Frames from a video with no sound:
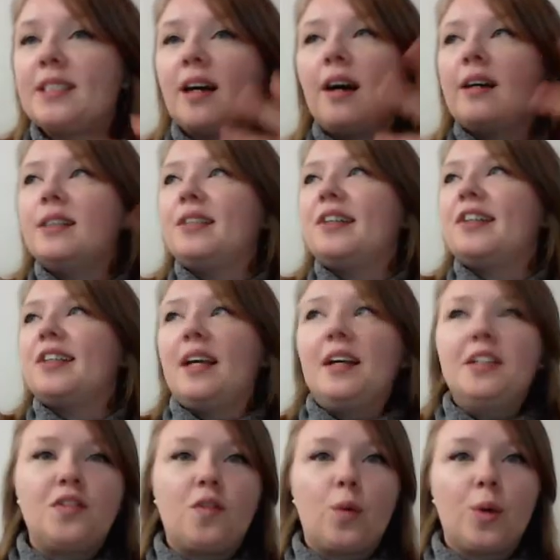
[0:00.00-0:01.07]
on stage
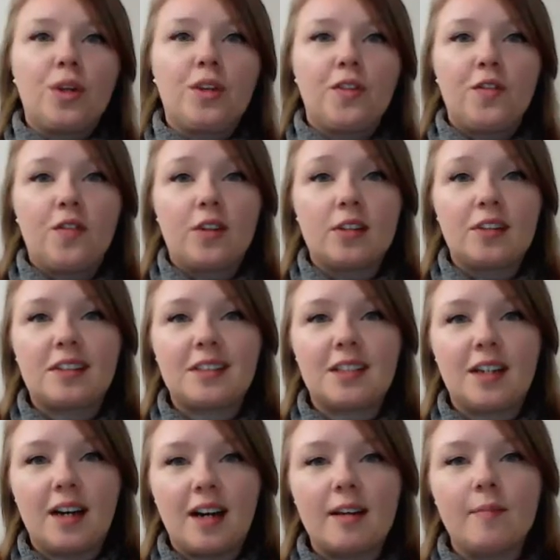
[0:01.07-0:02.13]
for the first
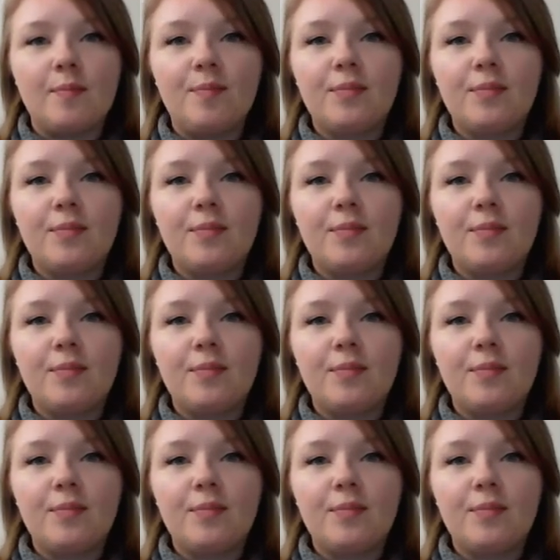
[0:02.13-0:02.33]
time.